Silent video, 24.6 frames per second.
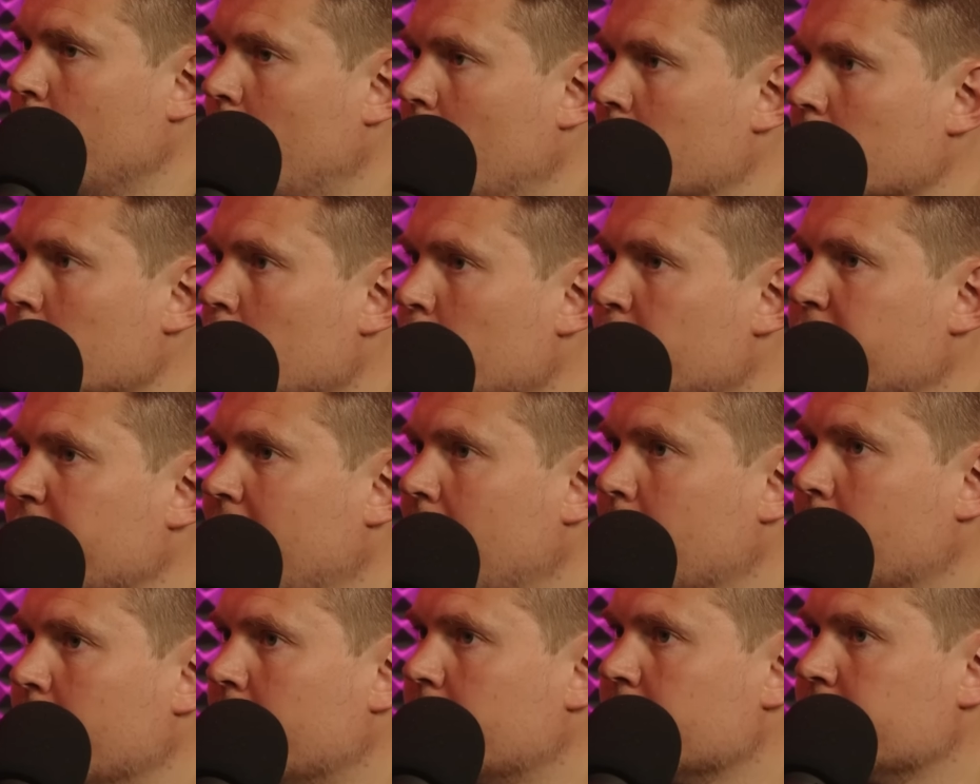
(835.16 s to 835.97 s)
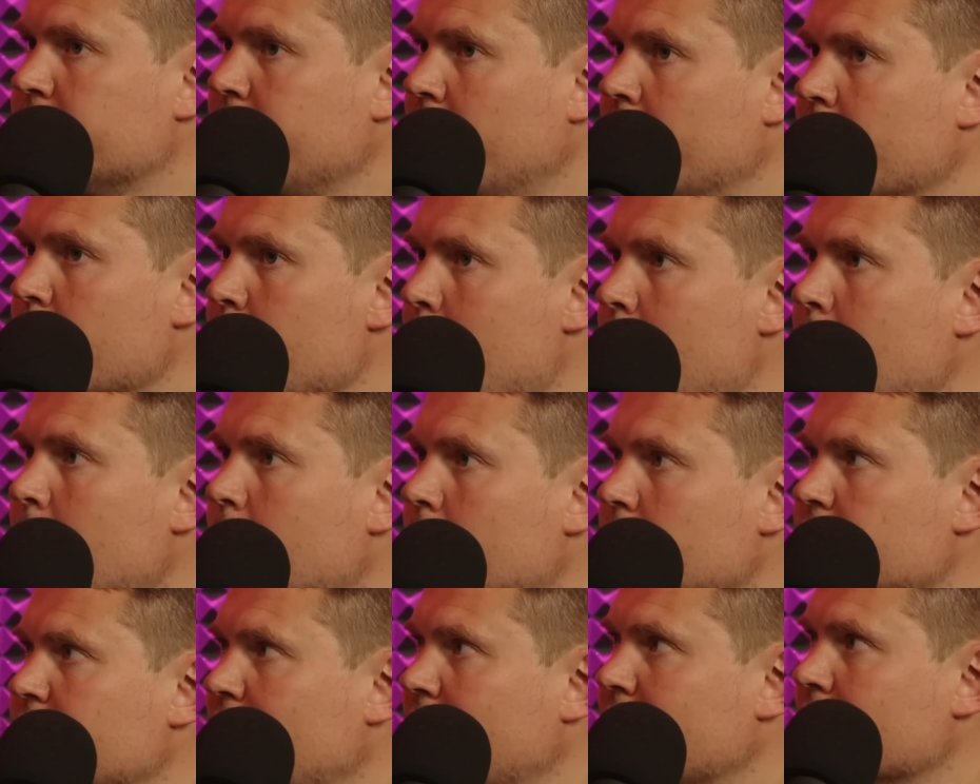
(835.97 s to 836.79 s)
but I love that because I
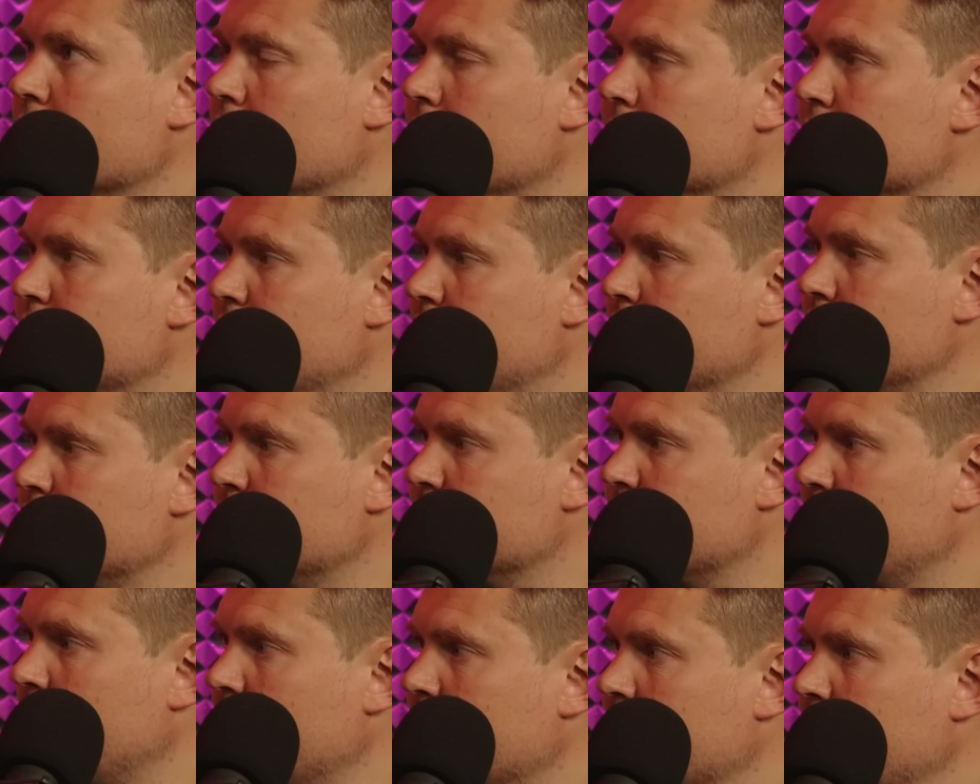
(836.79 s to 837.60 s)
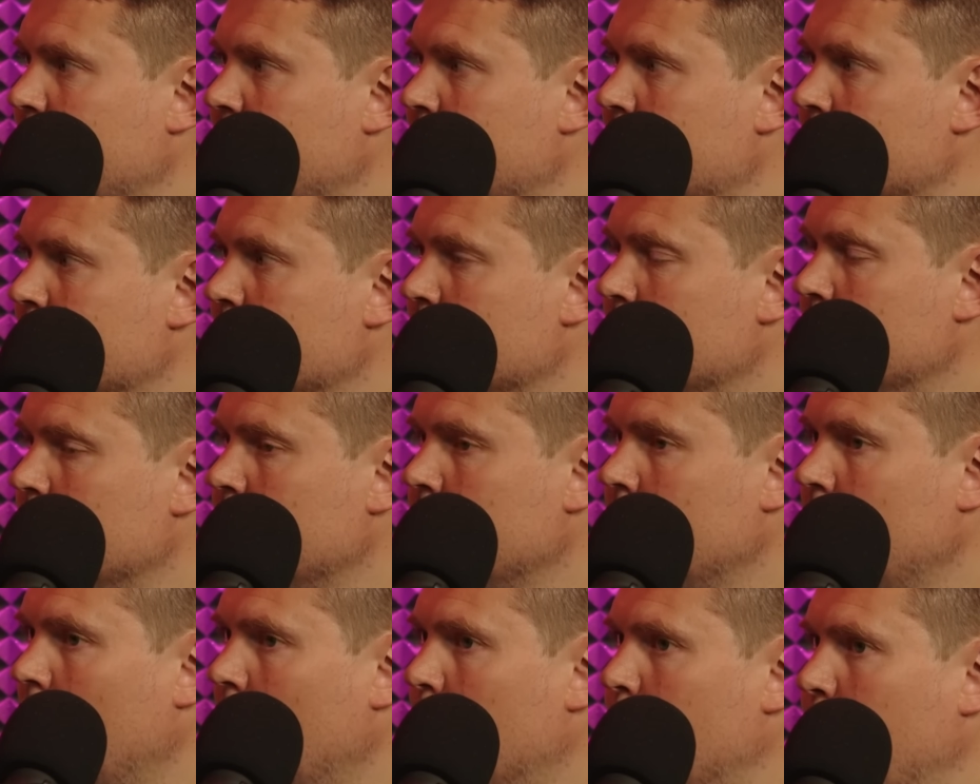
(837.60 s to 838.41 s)
remember us having conversations like that
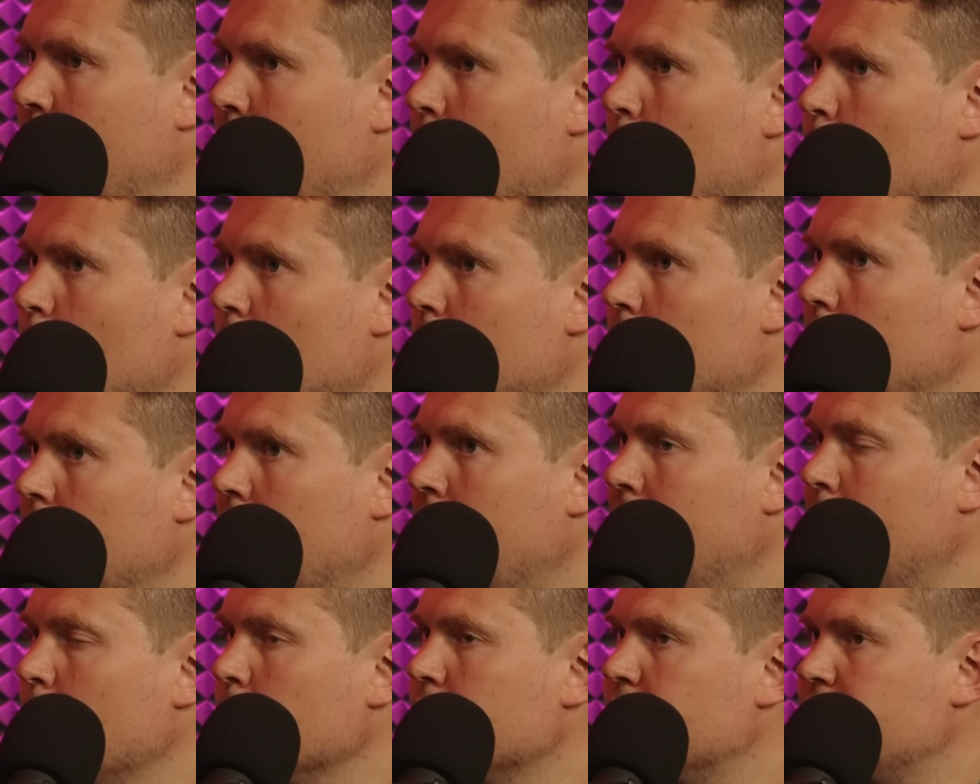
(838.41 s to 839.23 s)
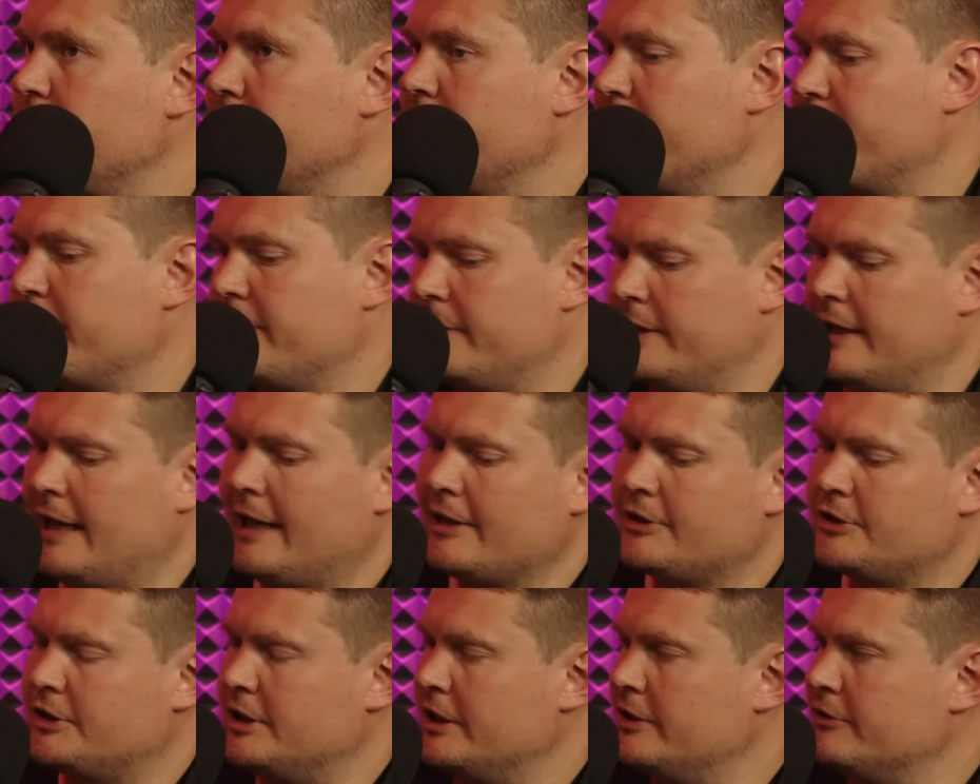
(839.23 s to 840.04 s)
about how significant
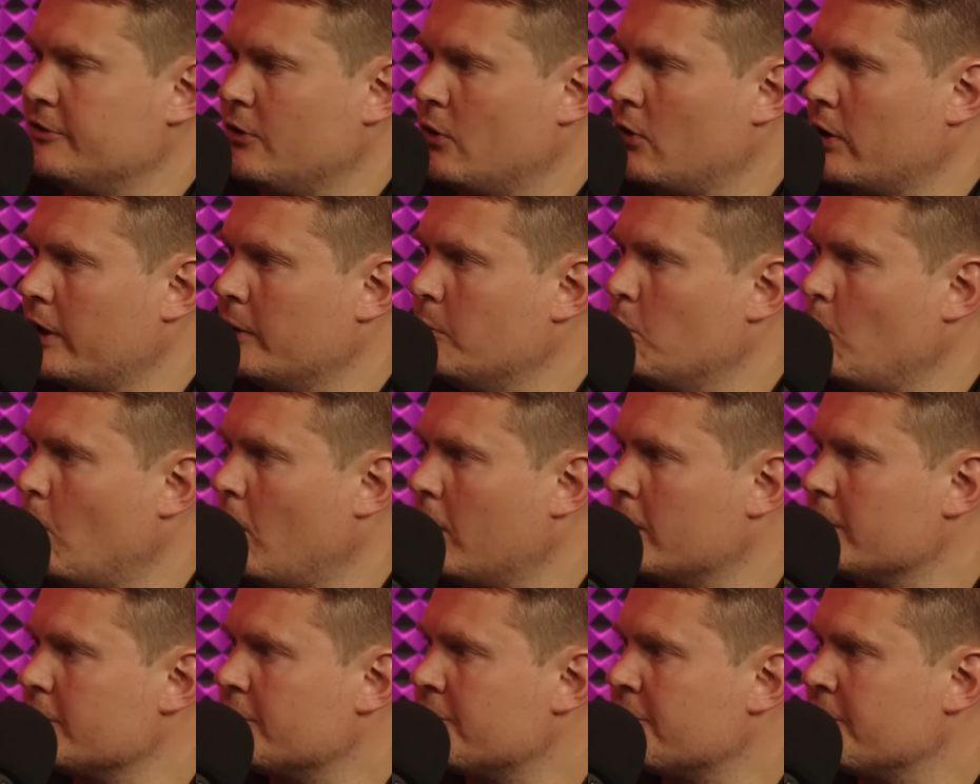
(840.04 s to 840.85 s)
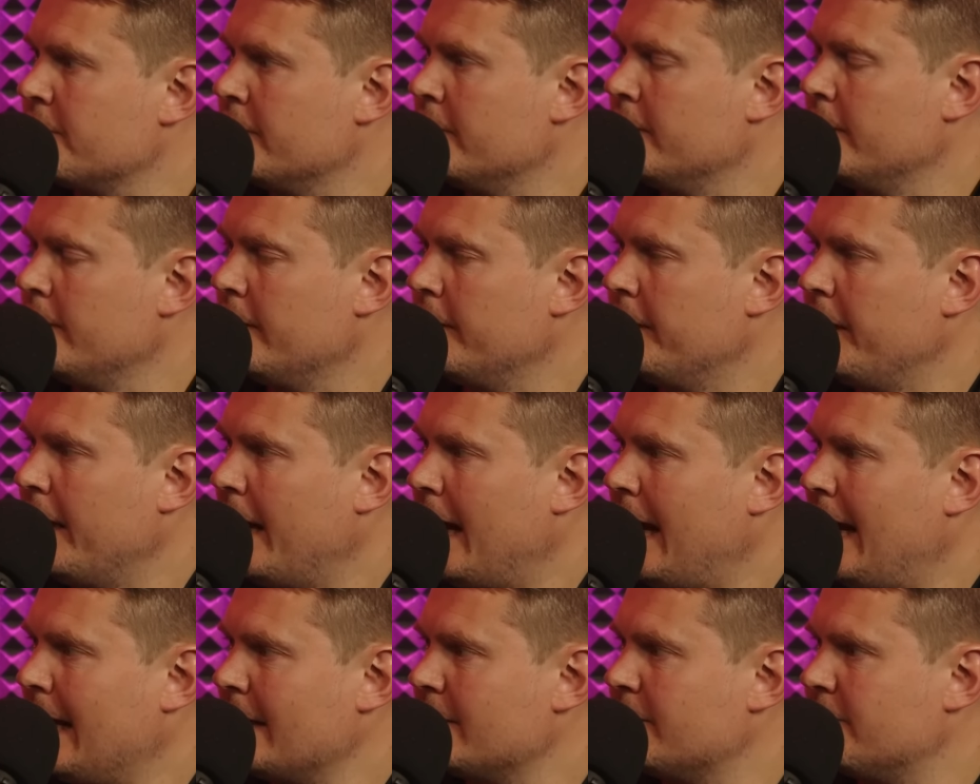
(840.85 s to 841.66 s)
last year's All-In was. You
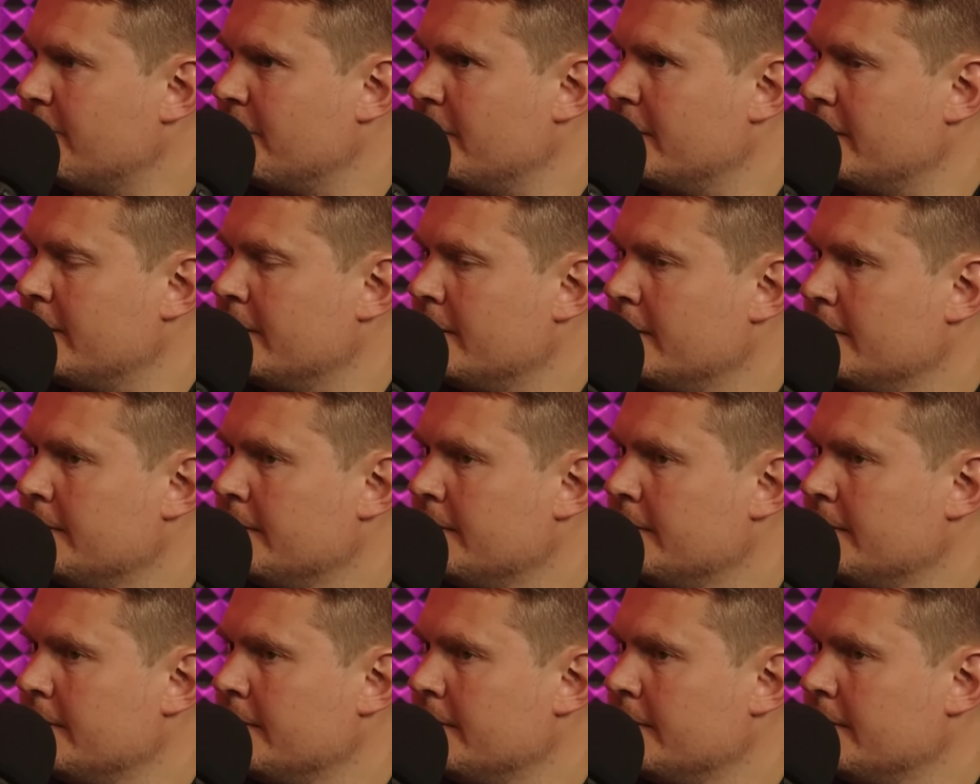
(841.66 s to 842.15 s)
had to,